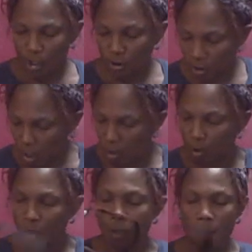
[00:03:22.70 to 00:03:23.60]

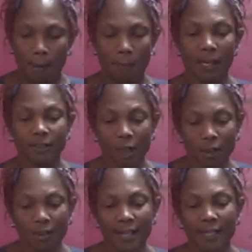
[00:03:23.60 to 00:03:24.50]
So my
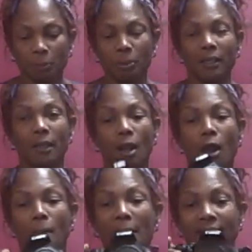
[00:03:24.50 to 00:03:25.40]
daughter has put it
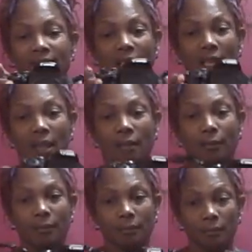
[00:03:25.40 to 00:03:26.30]
all back
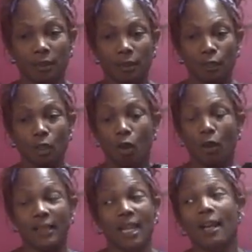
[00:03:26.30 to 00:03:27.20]
together.
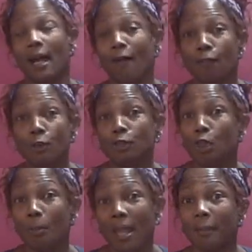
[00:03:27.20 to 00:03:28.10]
So, and I, I feel
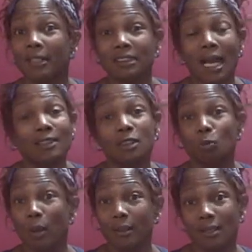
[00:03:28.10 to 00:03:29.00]
so bad because I just
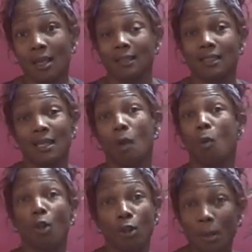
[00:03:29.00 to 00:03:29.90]
went nuts and I
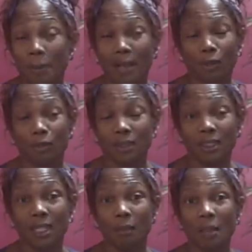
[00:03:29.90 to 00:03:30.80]
woke her up out of her
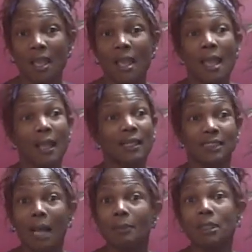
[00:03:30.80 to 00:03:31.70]
sleep because
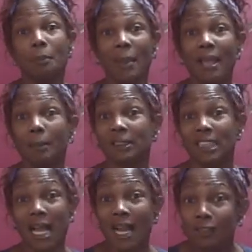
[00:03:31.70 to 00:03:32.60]
I was in a panic because
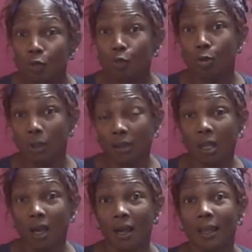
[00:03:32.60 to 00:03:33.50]
I truly
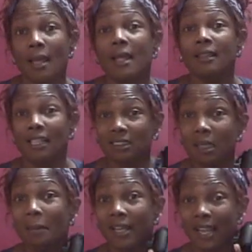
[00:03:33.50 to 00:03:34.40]
thought that
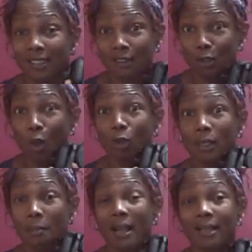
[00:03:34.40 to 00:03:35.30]
somebody had
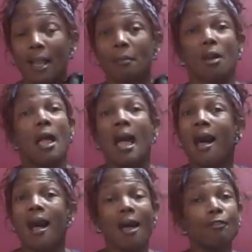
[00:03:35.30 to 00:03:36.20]
stolen my camera.
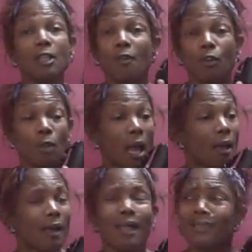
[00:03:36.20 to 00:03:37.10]
I've never,
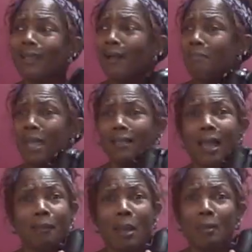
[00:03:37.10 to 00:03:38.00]
I think I made
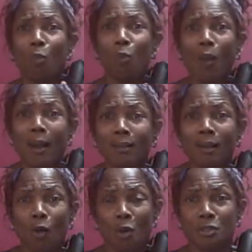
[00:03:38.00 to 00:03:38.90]
like maybe one
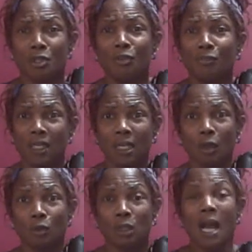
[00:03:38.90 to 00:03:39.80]
or two
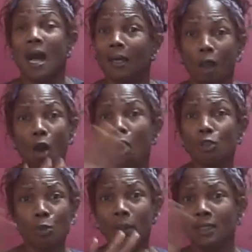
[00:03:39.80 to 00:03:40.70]
videos out of
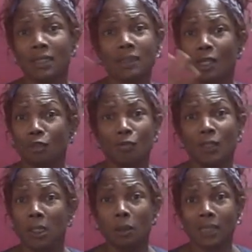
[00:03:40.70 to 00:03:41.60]
all 2,600
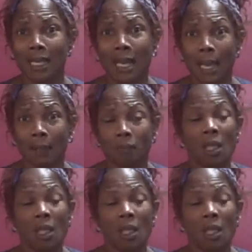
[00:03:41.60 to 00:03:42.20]
videos I got.